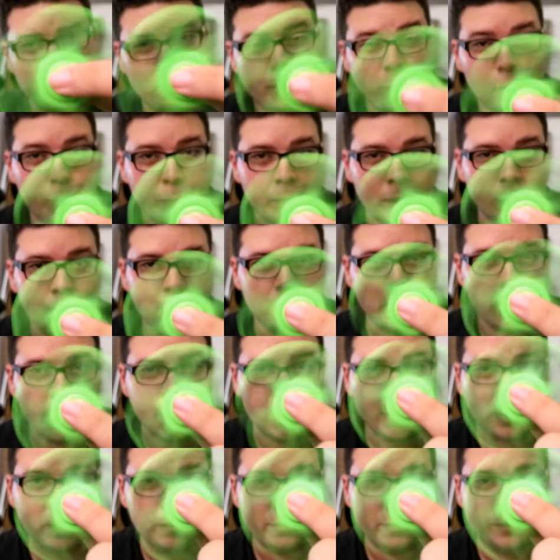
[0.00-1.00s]
For me, I
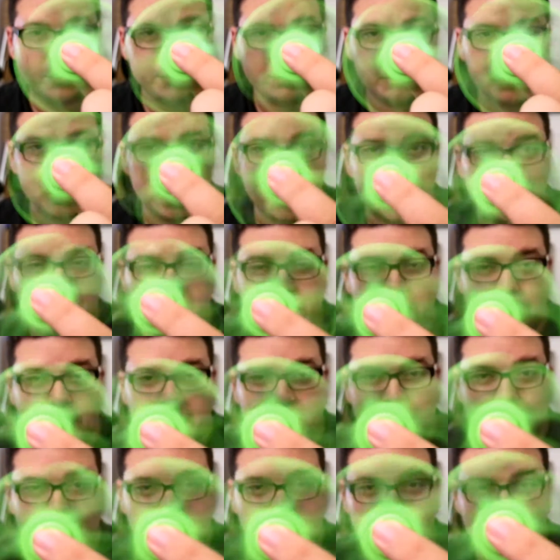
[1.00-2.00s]
don't know, you know,
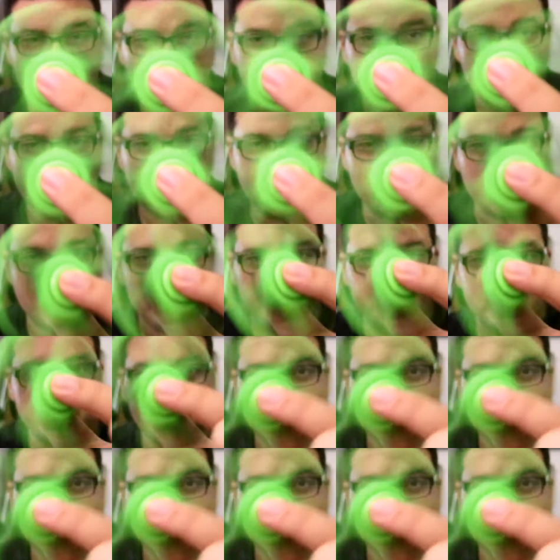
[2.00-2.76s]
depends on your budget.